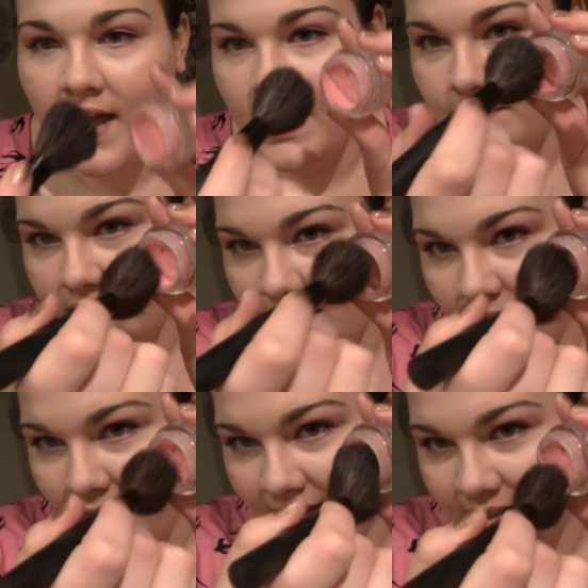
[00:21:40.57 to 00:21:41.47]
And I'm just
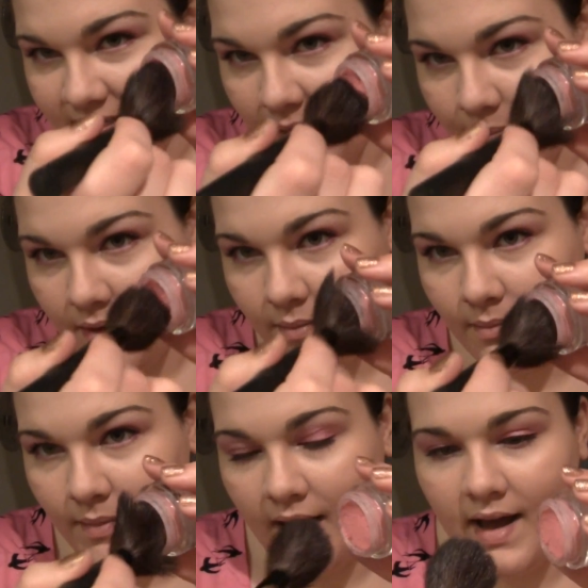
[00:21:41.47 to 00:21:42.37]
going to like dip
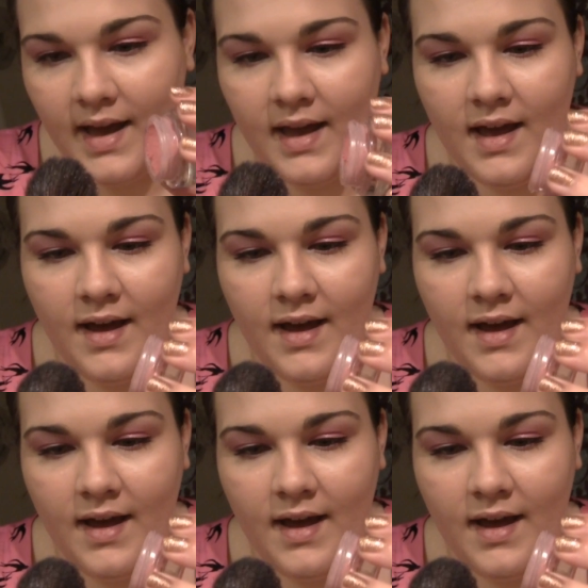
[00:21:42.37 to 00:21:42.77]
my,